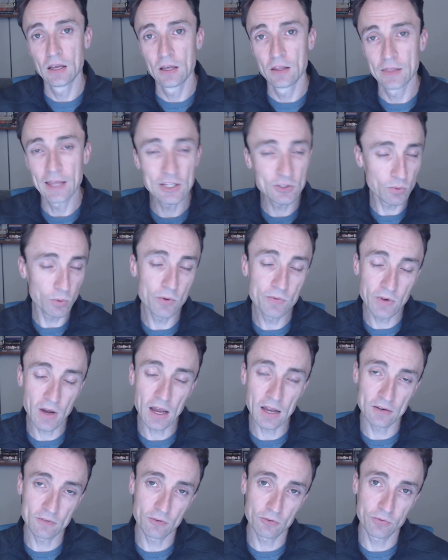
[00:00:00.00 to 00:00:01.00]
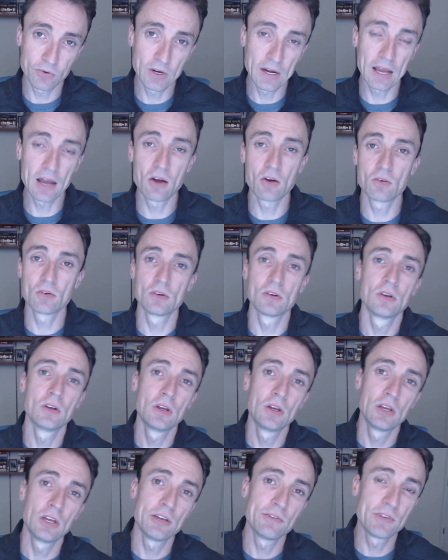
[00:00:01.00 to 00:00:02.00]
that's what we've got for now.
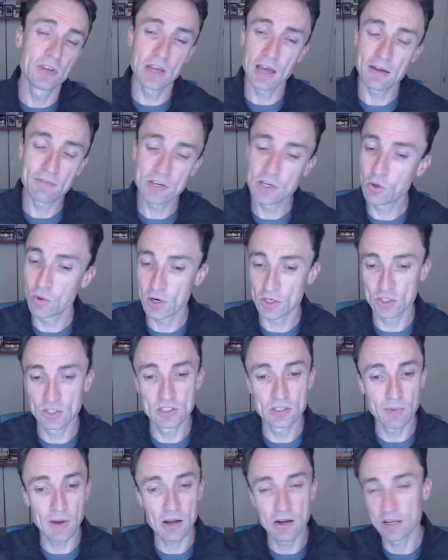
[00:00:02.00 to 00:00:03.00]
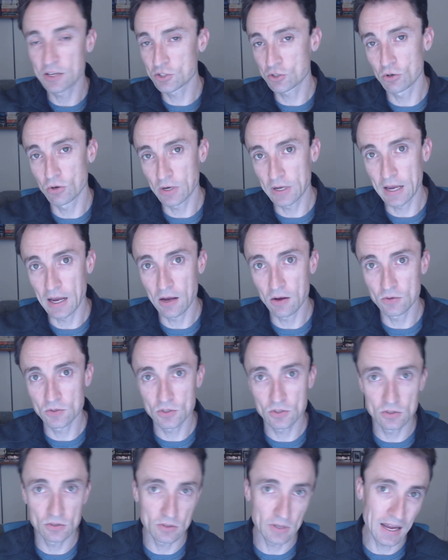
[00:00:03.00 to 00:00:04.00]
If you have any questions about escrow
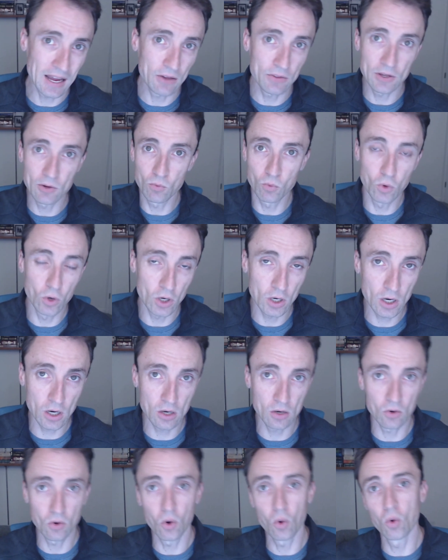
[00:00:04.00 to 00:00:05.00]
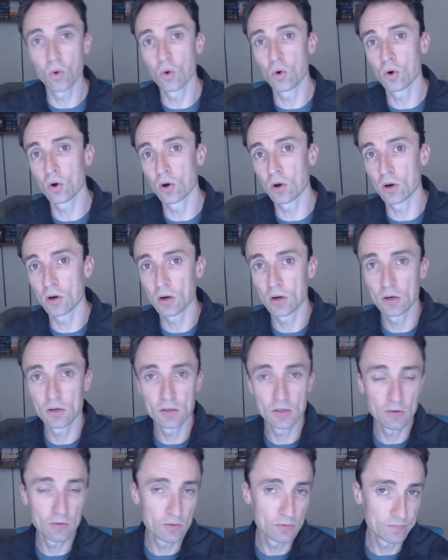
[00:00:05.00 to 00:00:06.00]
accounts, how they work, or
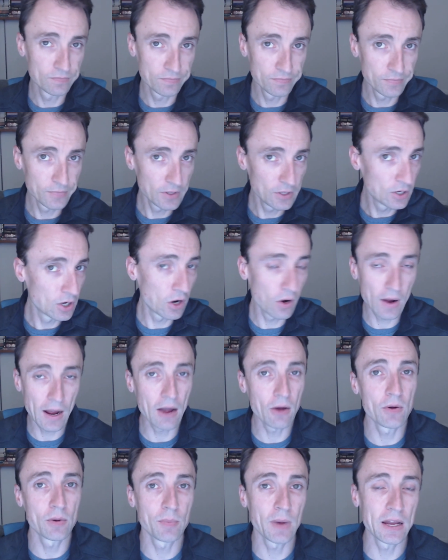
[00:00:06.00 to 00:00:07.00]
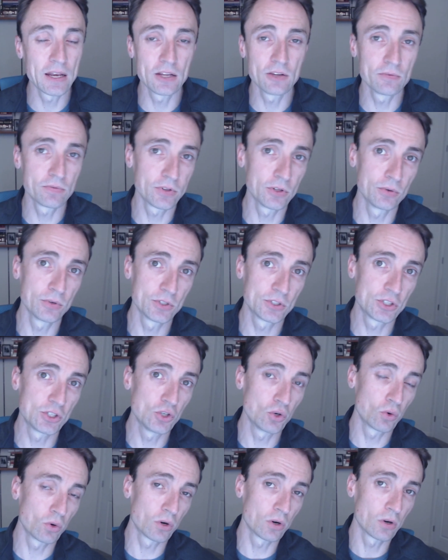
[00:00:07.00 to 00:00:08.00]
how it might influence
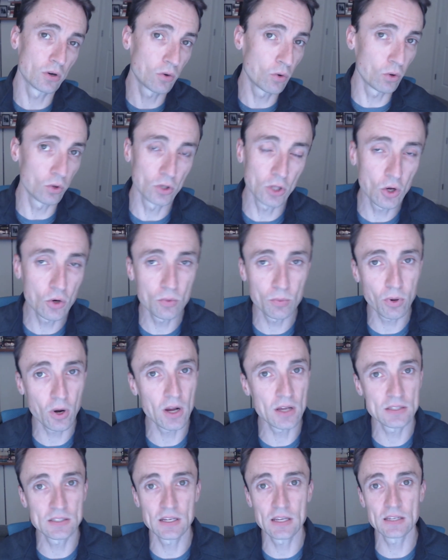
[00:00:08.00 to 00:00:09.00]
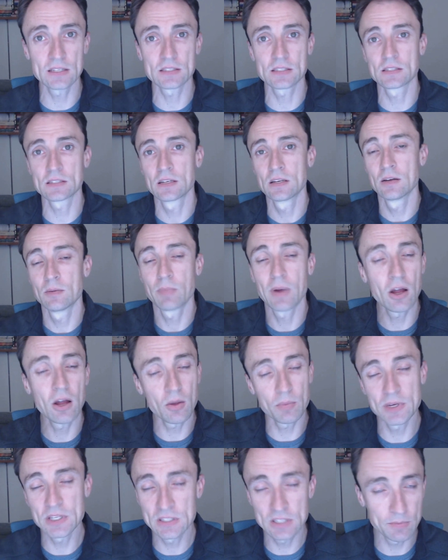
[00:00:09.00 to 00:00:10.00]
your whole loan process, by
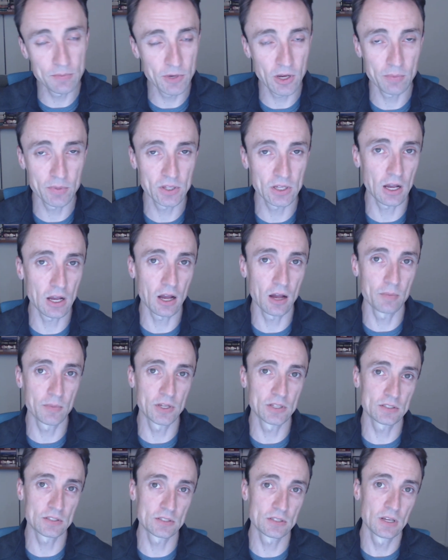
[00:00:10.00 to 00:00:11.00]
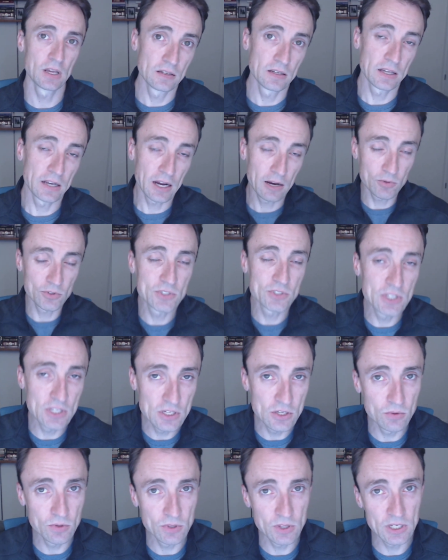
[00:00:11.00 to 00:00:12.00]
all means hit me up in the comments, and I will see
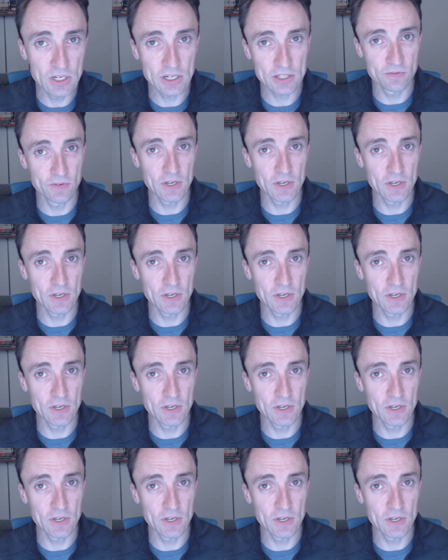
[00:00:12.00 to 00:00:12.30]
you in the next